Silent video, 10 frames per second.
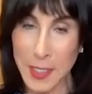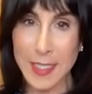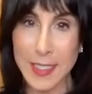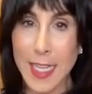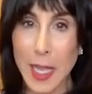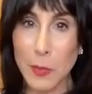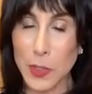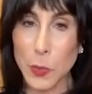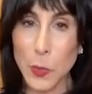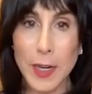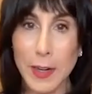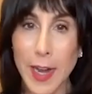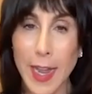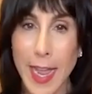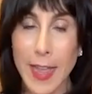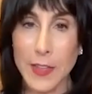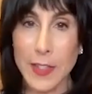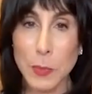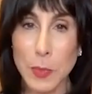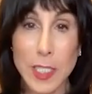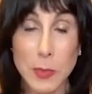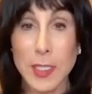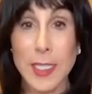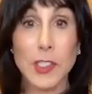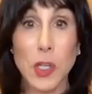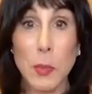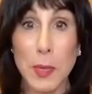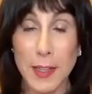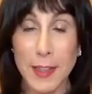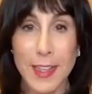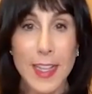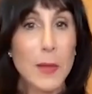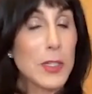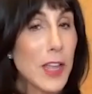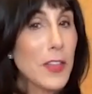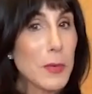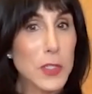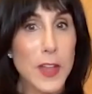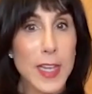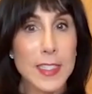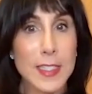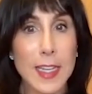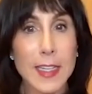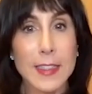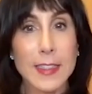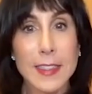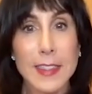because that was where I had this plasmacytoma which I thought was fascinating.